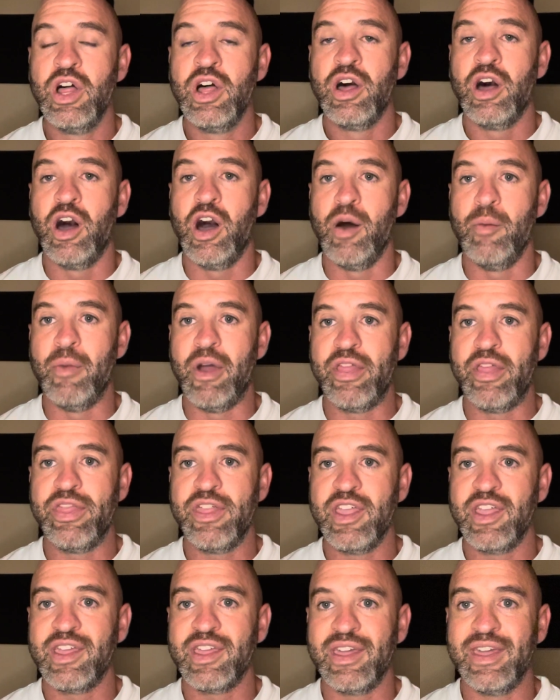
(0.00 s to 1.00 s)
Um, I
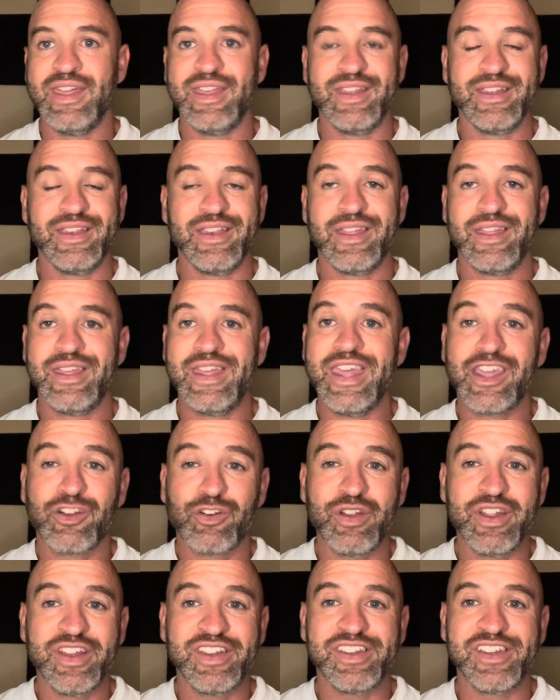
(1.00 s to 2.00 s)
think it
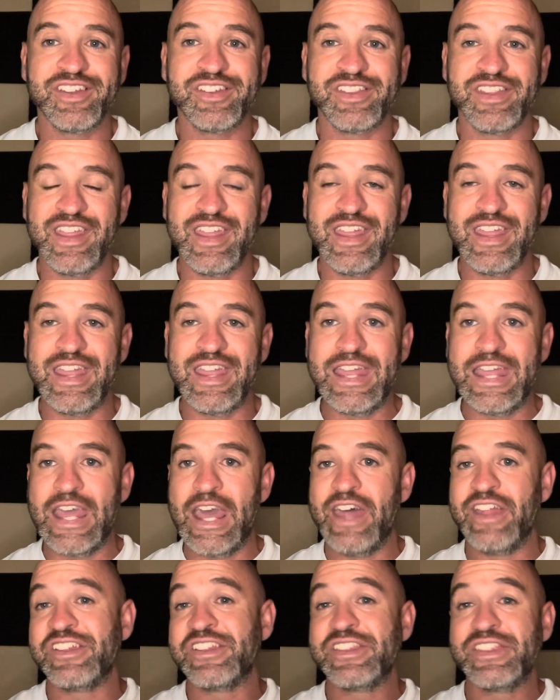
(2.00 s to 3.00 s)
increases the
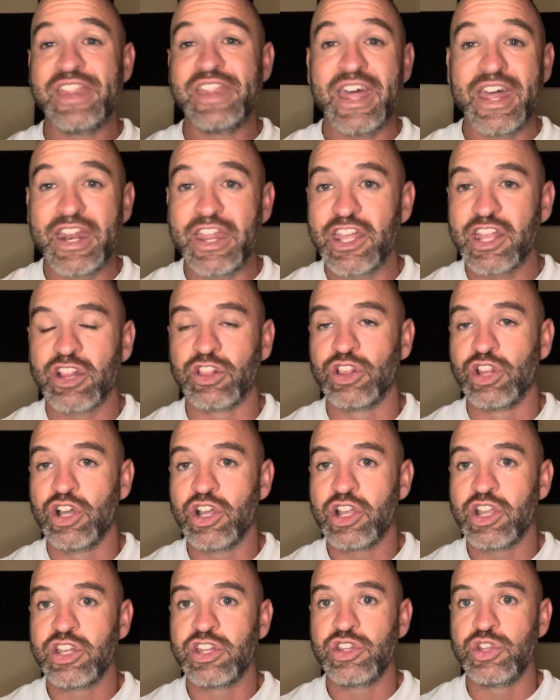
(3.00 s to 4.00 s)
aesthetic
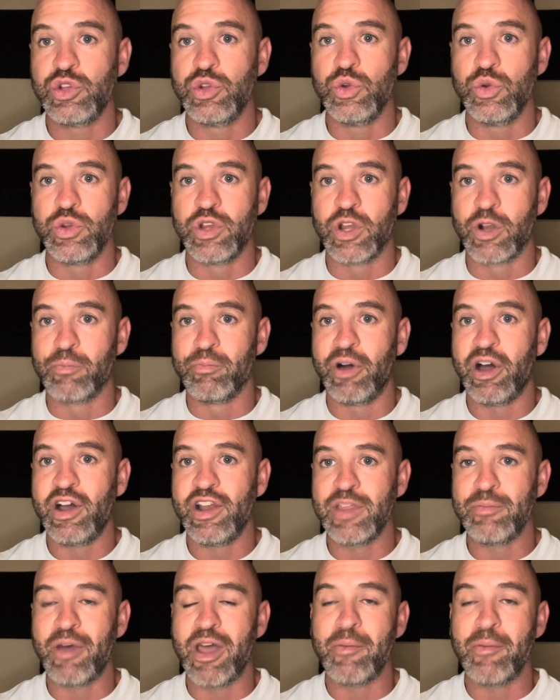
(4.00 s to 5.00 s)
look to your body
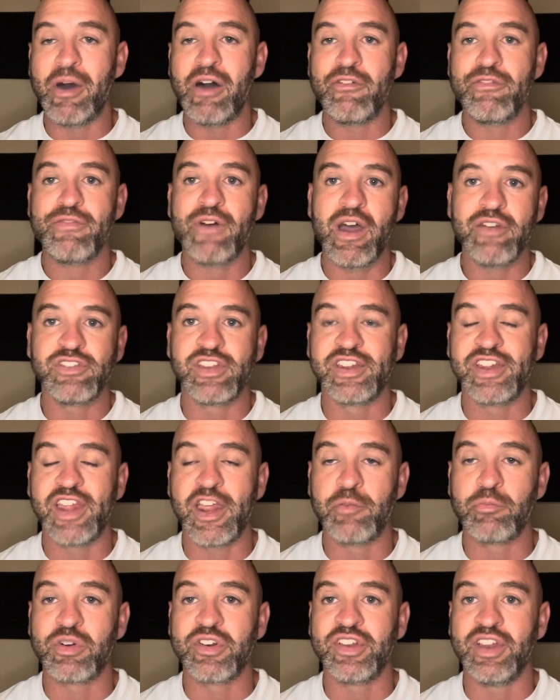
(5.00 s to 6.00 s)
by about 5 to
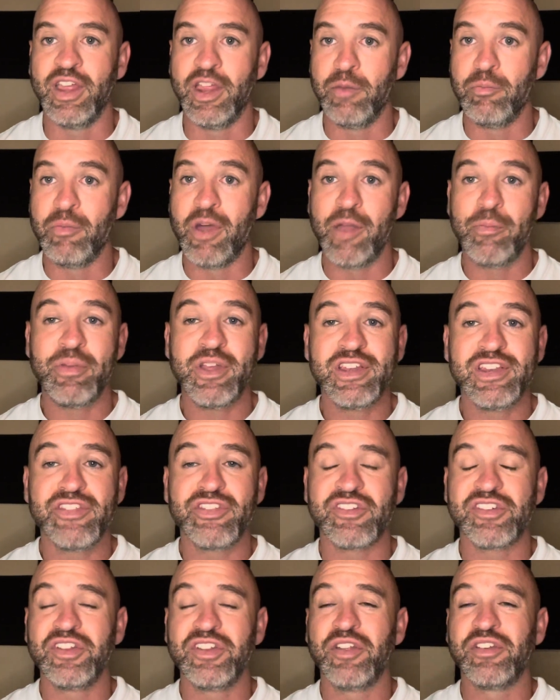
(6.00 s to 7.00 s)
10% in my opinion.
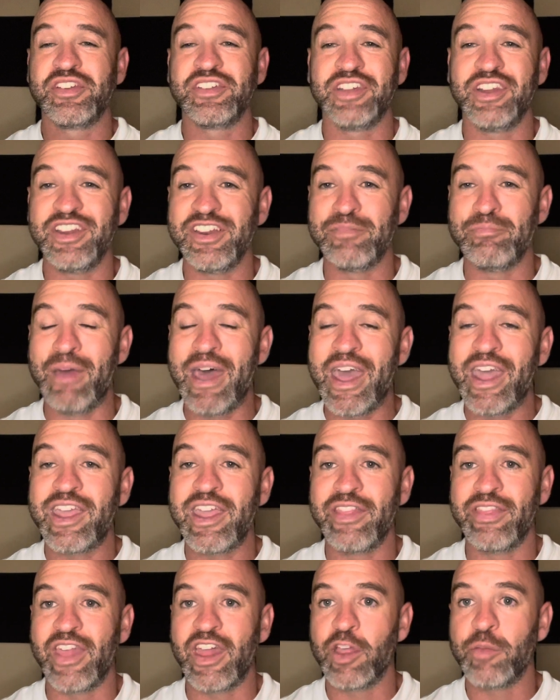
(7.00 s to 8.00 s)
There's no studies
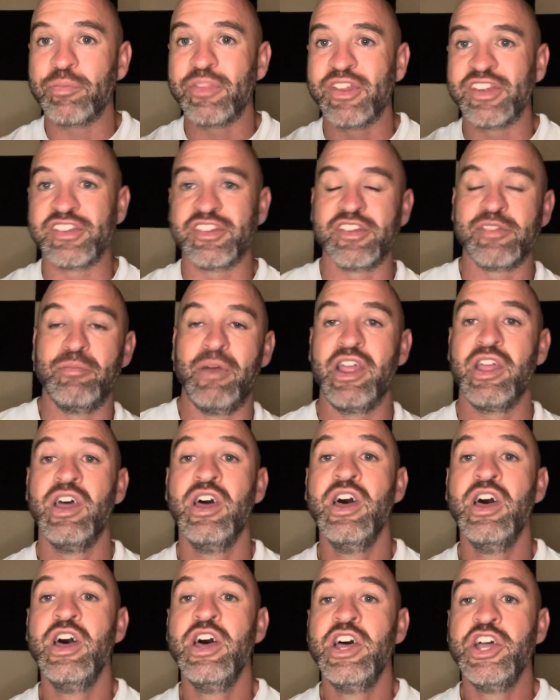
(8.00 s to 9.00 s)
backing that up. That's just my
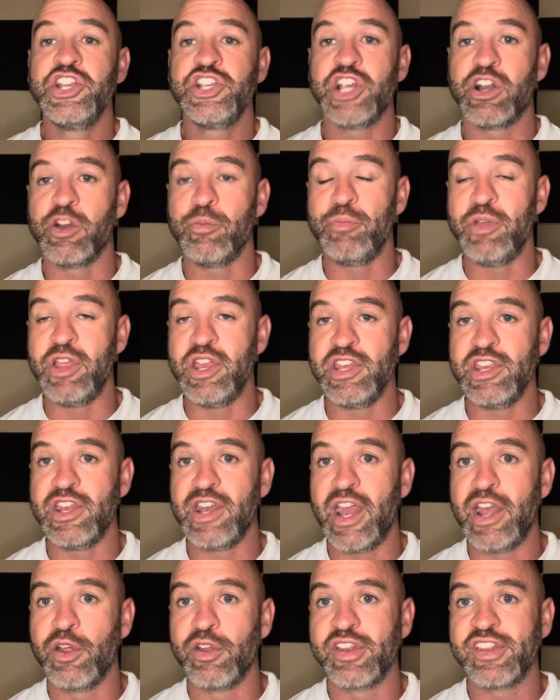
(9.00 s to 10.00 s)
shared opinion. I
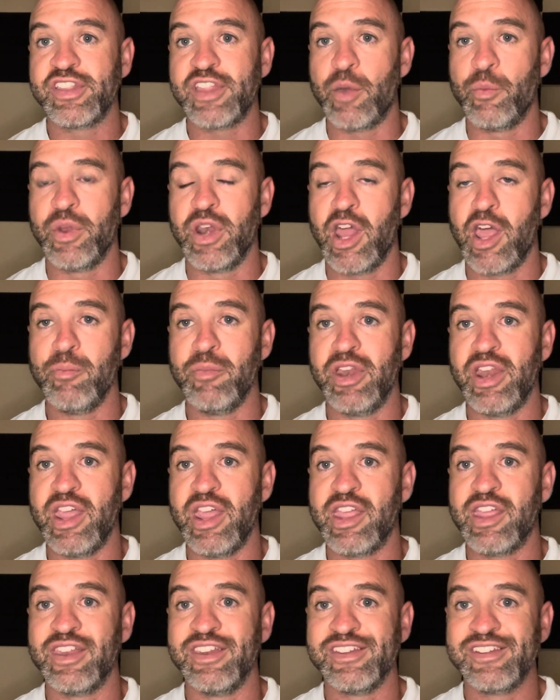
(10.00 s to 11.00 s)
notice that when I'm in a
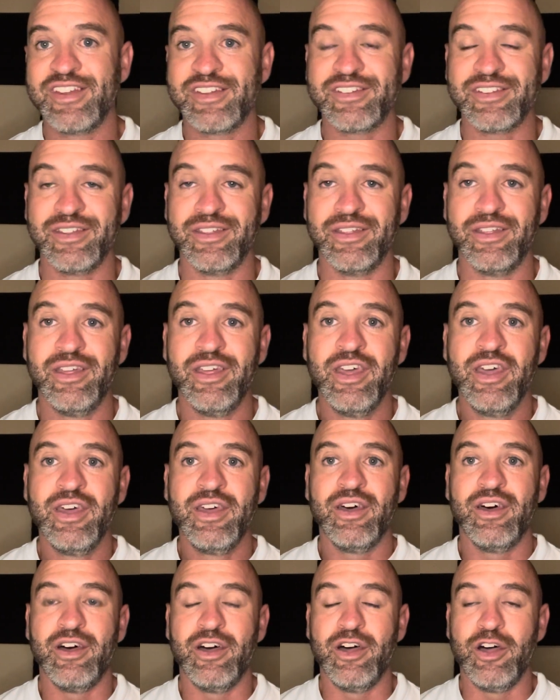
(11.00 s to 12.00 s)
consistent
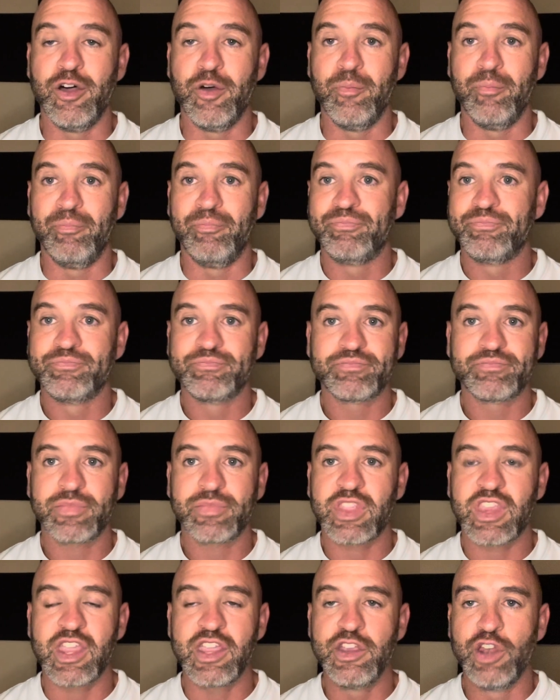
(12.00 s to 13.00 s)
um,
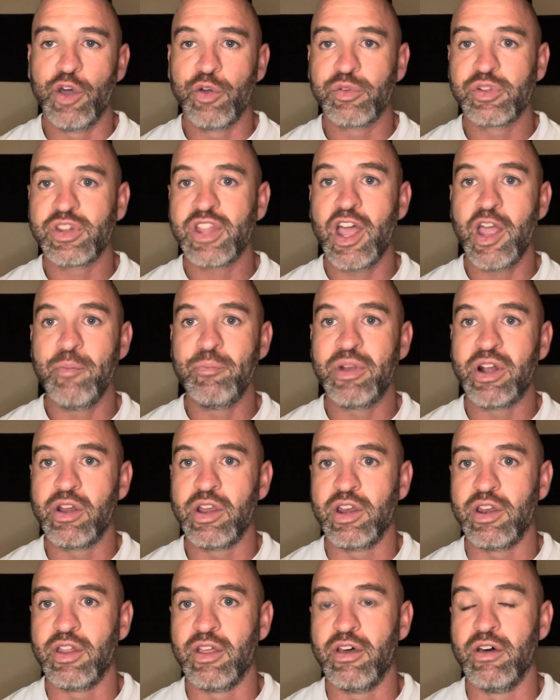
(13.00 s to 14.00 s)
you know, time
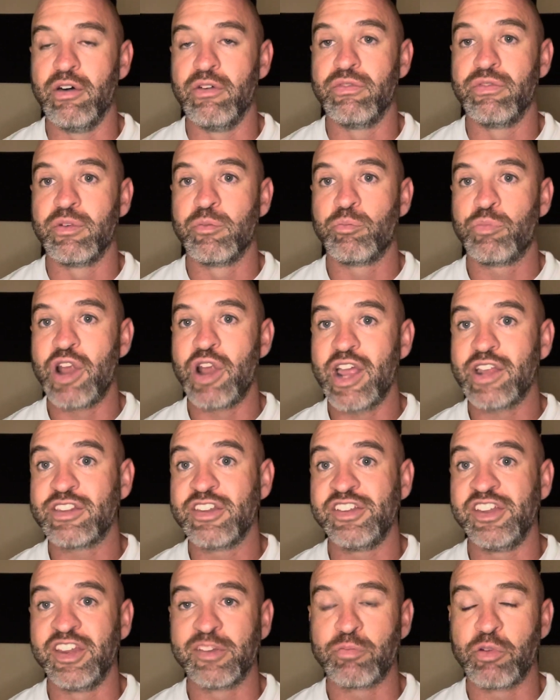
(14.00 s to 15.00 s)
period of
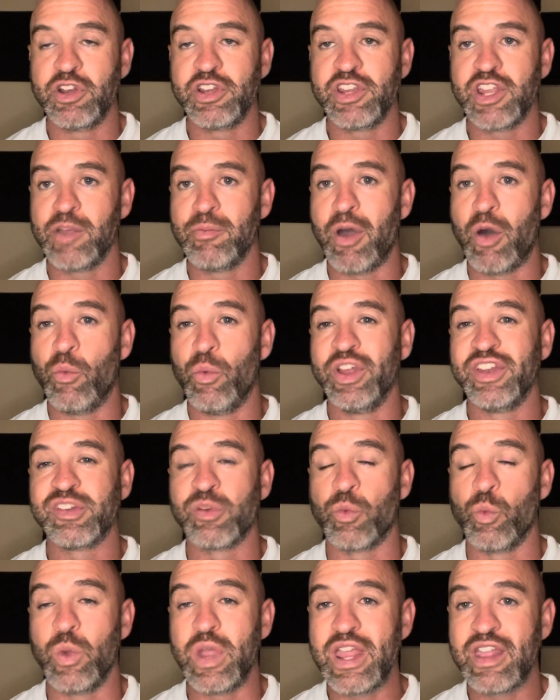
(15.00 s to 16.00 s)
practicing sprinting about once
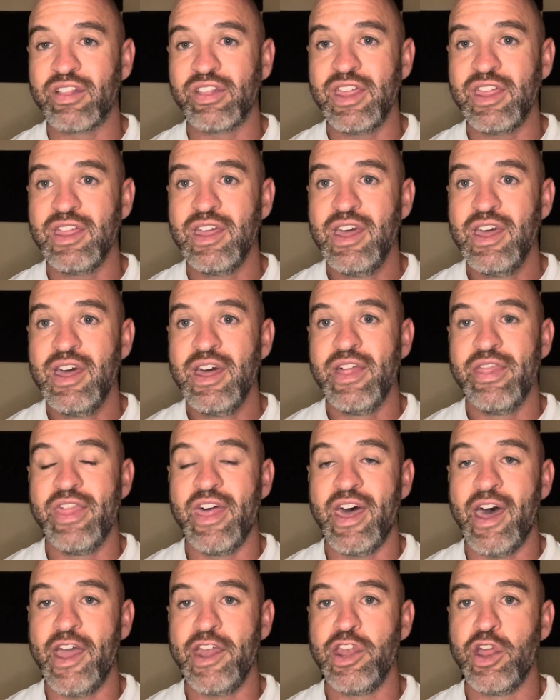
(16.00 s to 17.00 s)
weekly,
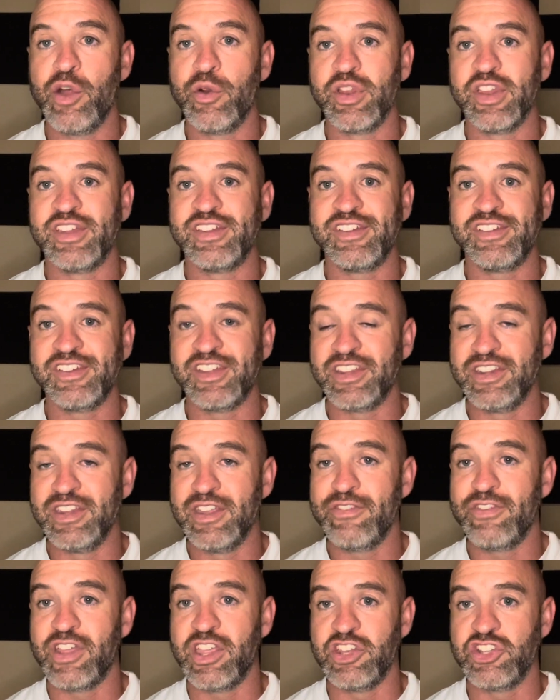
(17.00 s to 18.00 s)
that I noticed
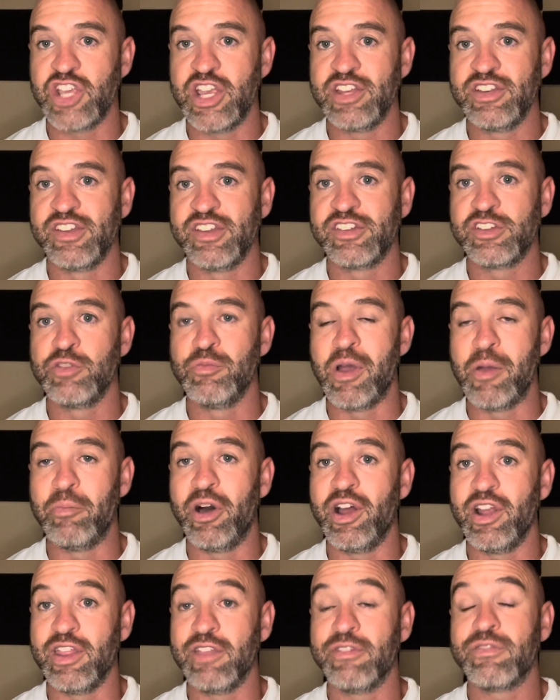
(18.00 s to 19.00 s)
significant changes to my
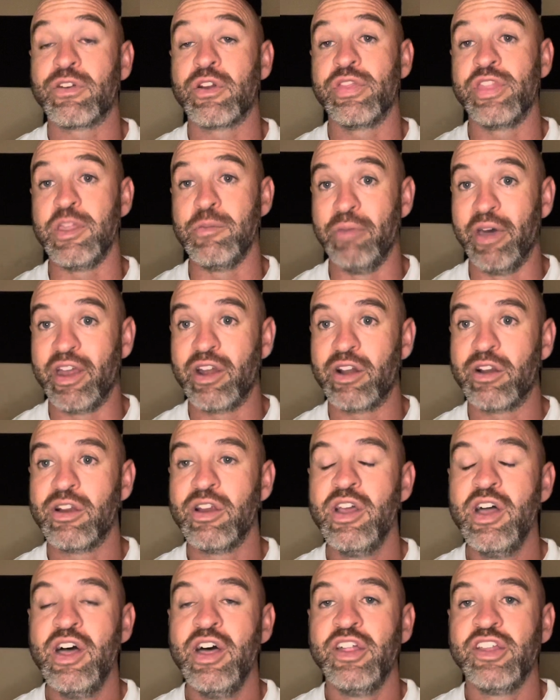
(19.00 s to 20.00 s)
body for the better.
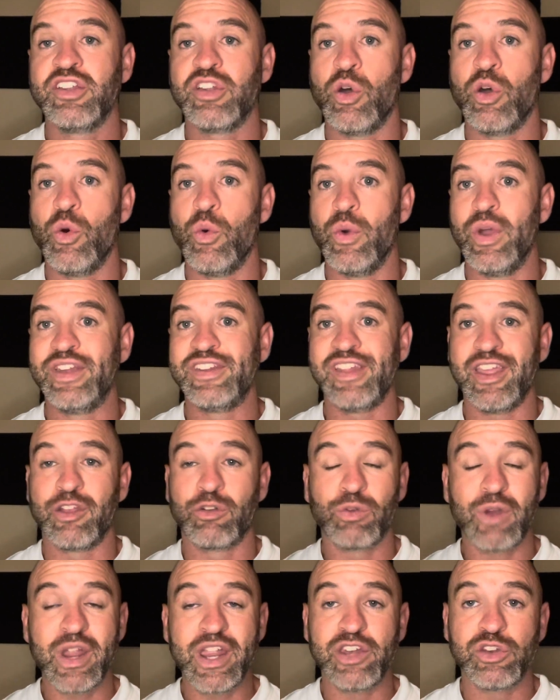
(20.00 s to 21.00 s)
So it's a
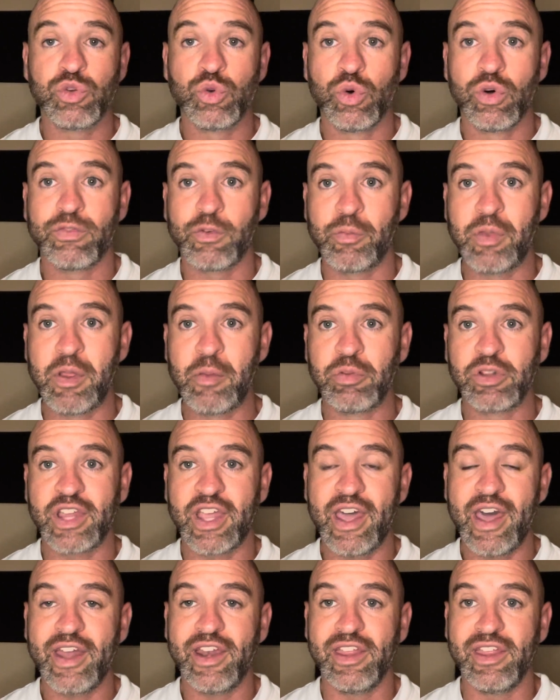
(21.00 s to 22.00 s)
great tool for people to
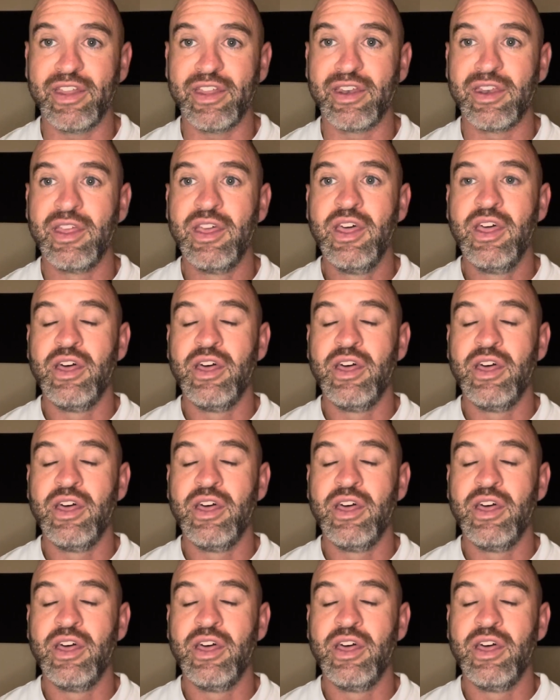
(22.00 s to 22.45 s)
add in.